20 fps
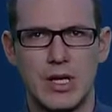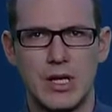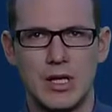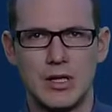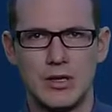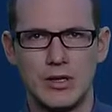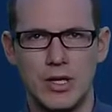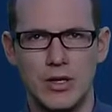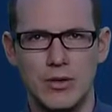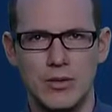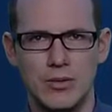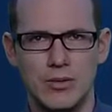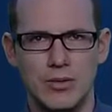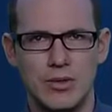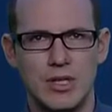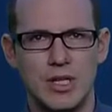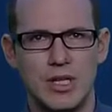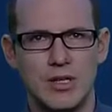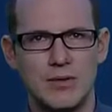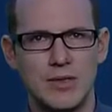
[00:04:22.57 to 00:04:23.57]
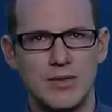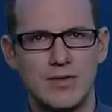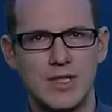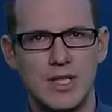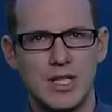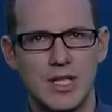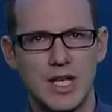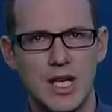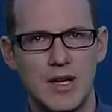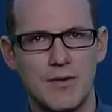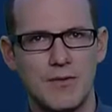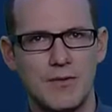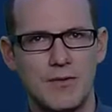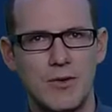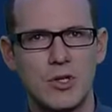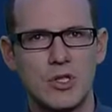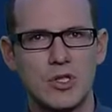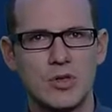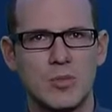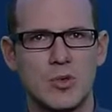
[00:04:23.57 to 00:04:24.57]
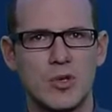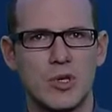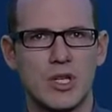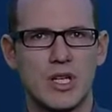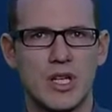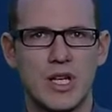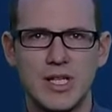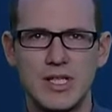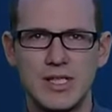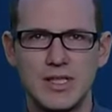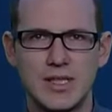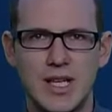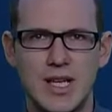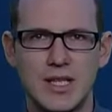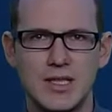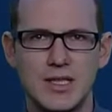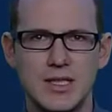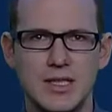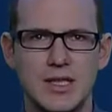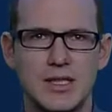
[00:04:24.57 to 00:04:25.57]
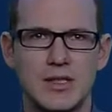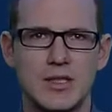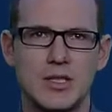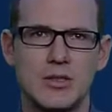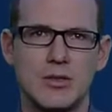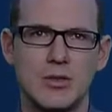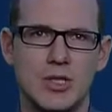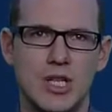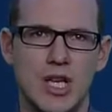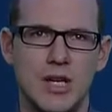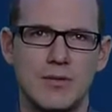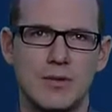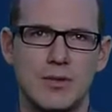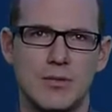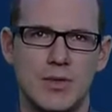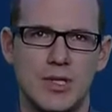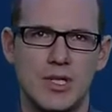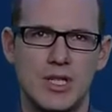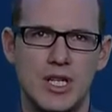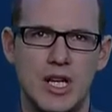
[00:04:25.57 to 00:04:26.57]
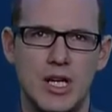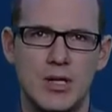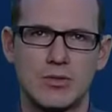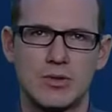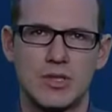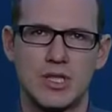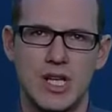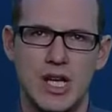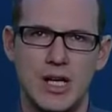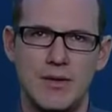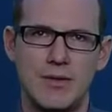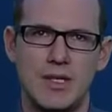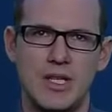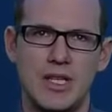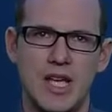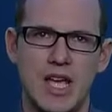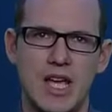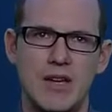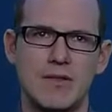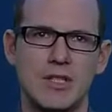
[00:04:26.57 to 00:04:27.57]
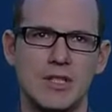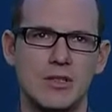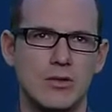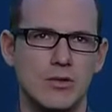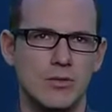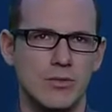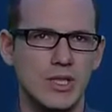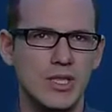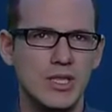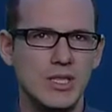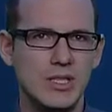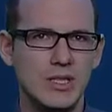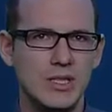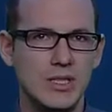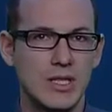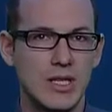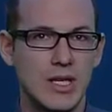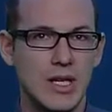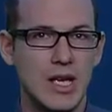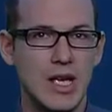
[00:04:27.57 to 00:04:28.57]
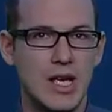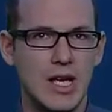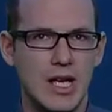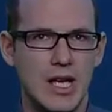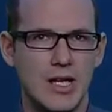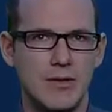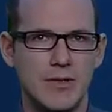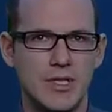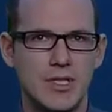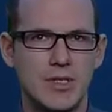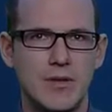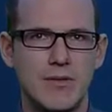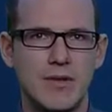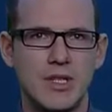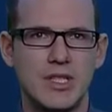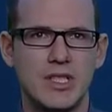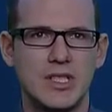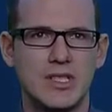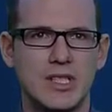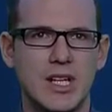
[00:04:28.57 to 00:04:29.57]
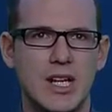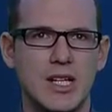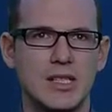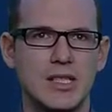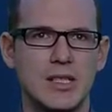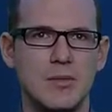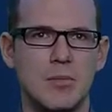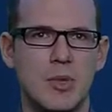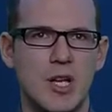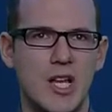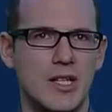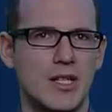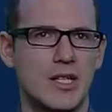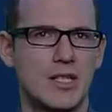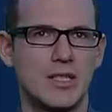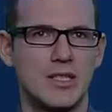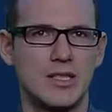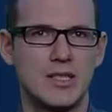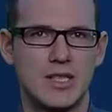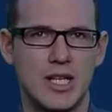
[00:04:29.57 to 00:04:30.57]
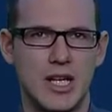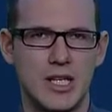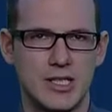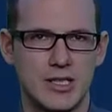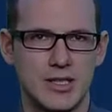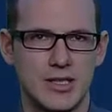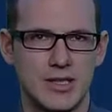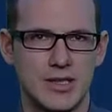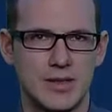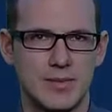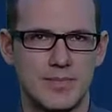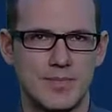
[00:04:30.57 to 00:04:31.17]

No, we will have 4 small case studies that you have to work out roughly every 2 weeks and which we will discuss in plenary discussions.